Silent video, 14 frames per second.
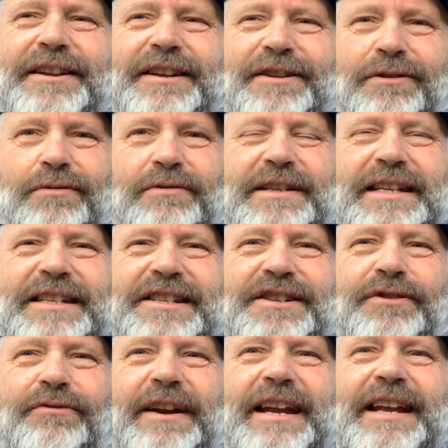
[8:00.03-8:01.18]
it was easy
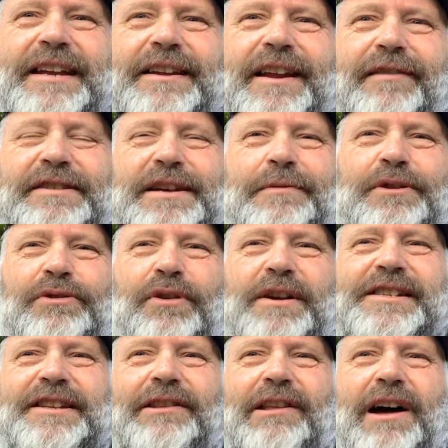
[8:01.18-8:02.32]
to read, and every time you
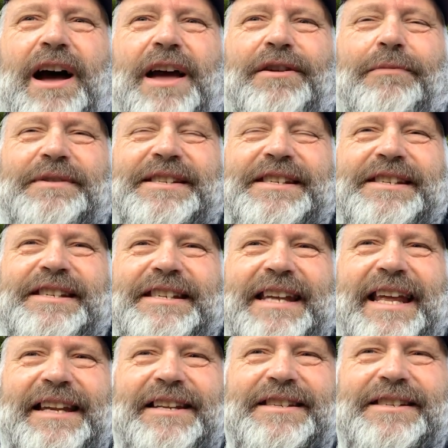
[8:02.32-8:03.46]
crossed the line almost
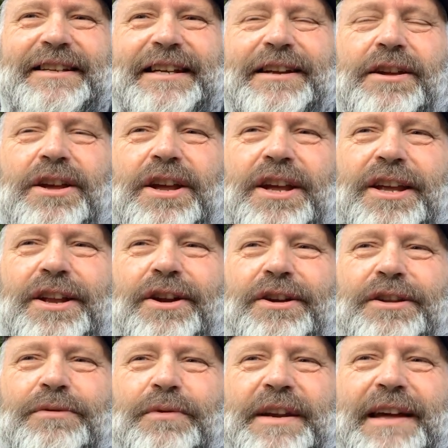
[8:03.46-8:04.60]
instantaneously,
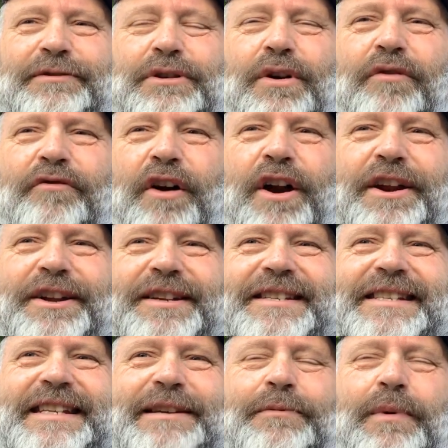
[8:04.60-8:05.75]
you wouldn't have to go far. You could
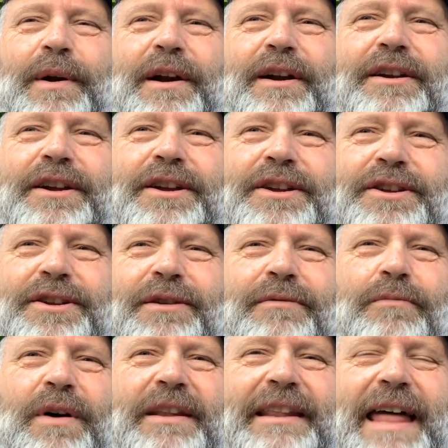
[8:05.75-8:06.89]
see where
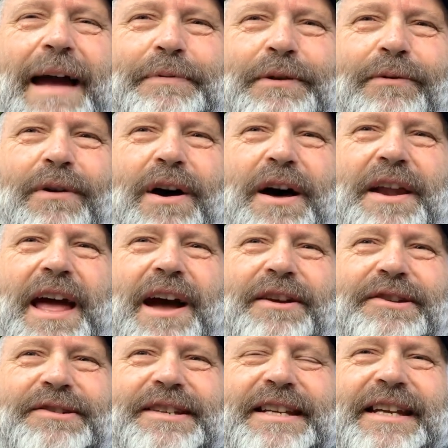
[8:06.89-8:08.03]
what lap you were on, how
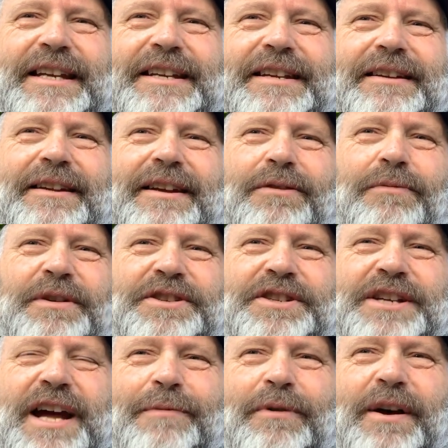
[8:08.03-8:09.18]
you did, what your
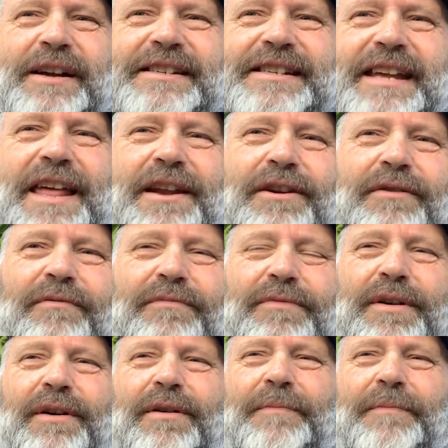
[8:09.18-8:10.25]
time was. And the